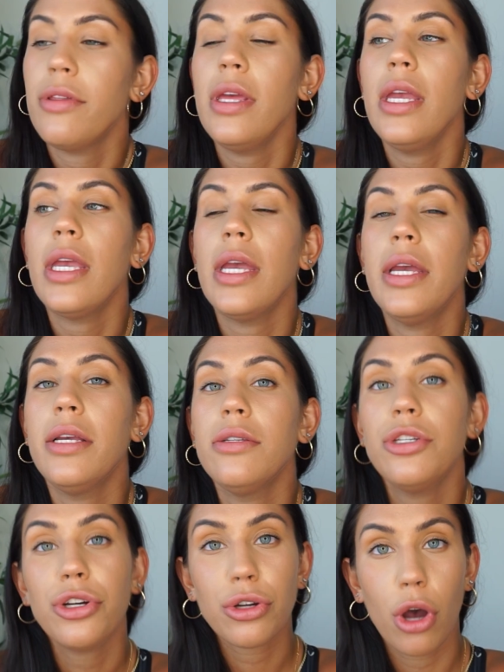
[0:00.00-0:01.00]
thing
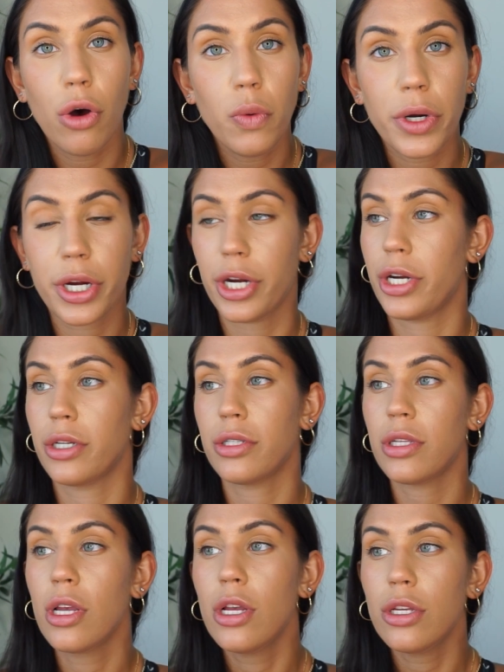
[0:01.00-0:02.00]
is your
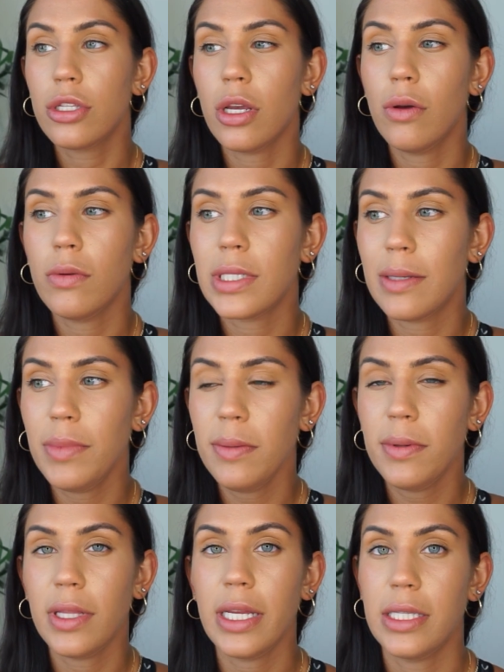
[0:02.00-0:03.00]
coworkers. So some
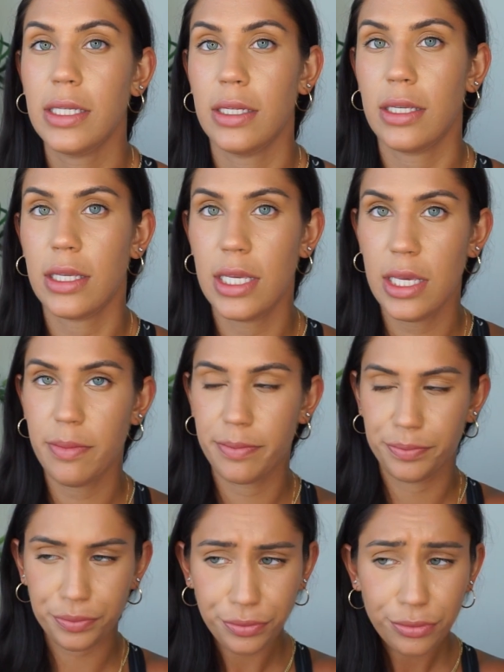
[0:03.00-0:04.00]
people like to
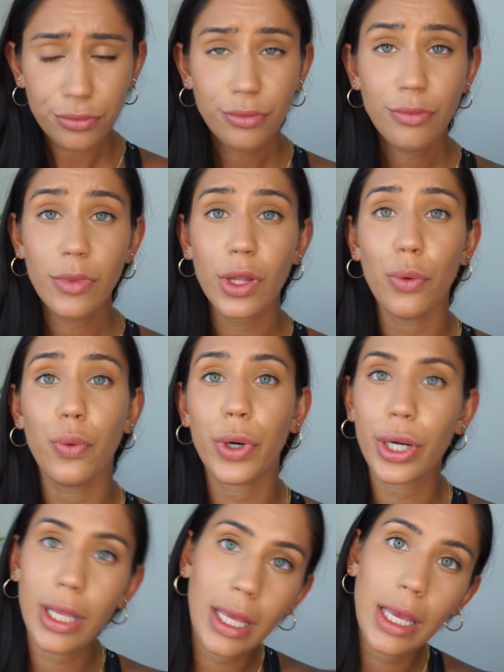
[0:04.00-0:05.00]
keep
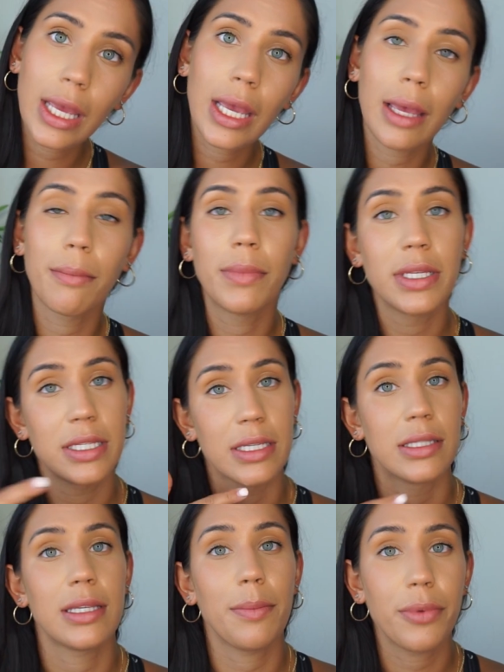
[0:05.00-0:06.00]
working and
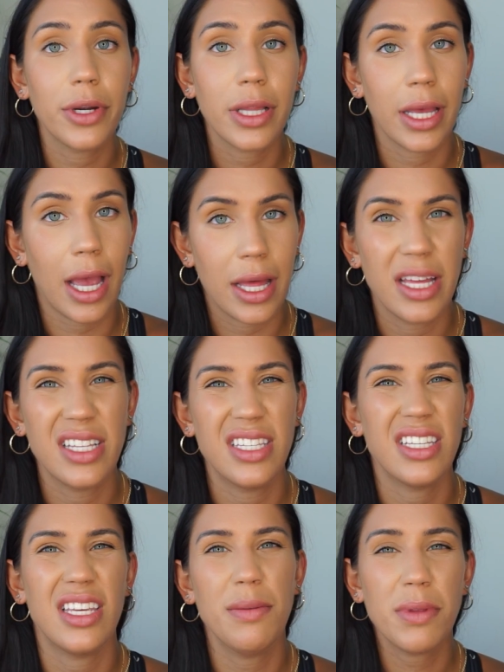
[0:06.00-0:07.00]
business separate. Like, I like
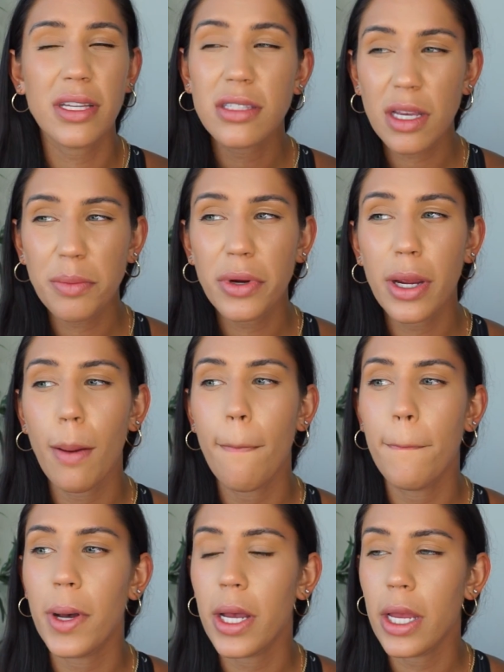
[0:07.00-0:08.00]
to keep that
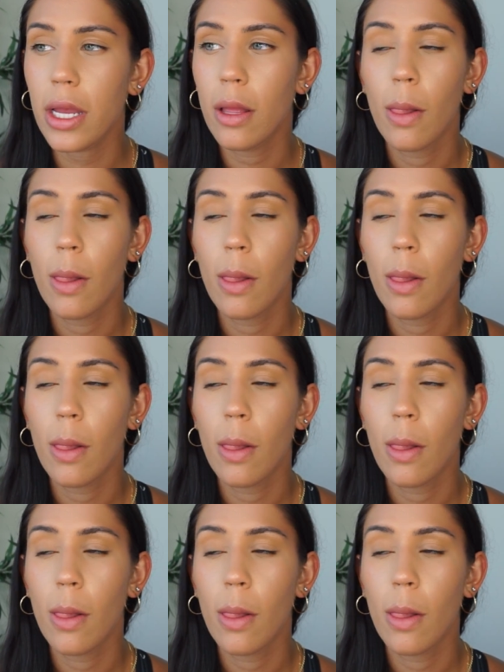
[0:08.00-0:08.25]
separate, but